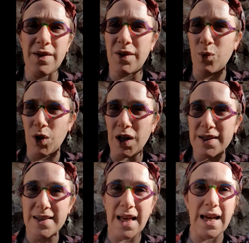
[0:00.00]
if it
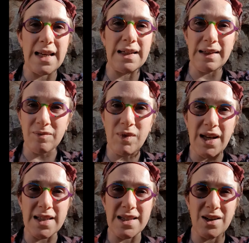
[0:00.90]
works, then
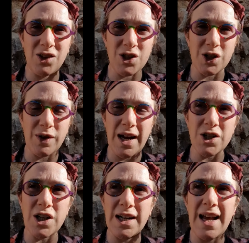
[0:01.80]
it's an allergic
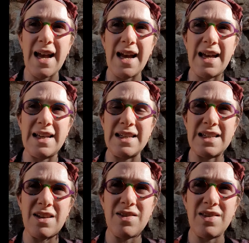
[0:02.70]
reaction.
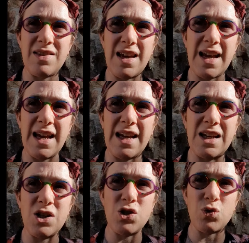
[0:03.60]
And
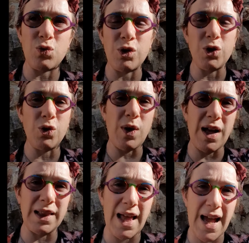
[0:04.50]
they drew
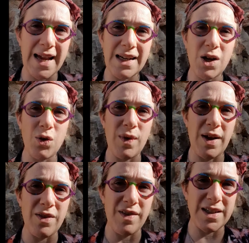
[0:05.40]
a line
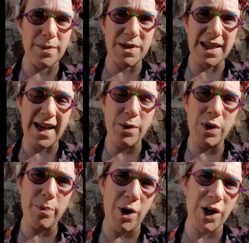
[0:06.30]
around the victim's leg
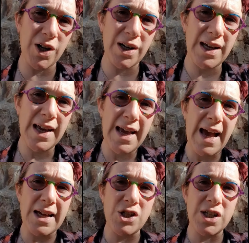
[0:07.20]
with marker.
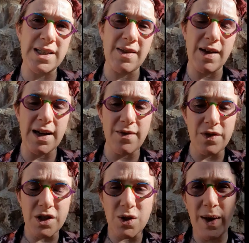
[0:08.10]
And she said that
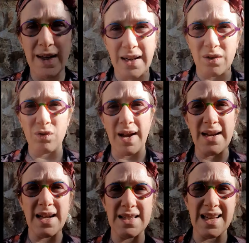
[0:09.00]
if the swelling and
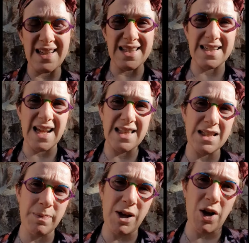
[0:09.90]
redness
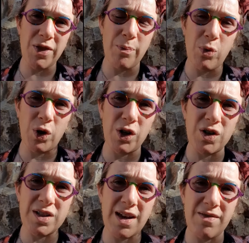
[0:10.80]
extends beyond the
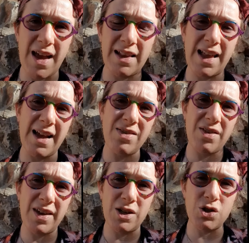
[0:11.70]
borders of that line
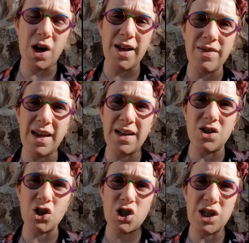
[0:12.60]
that they've drawn,
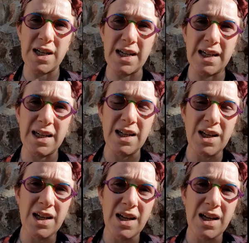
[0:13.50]
then she